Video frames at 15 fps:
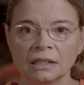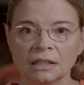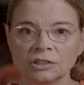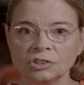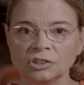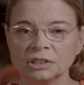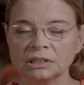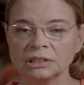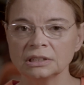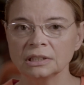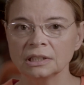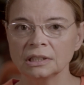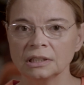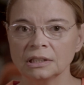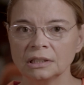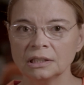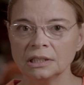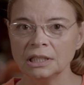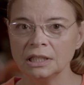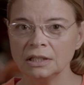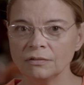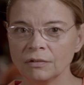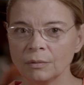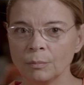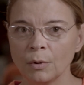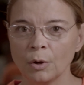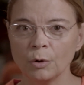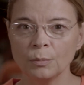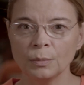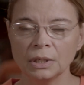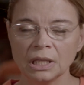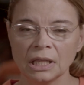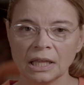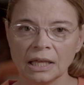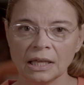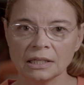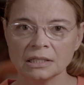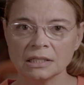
Let's just leave a moment there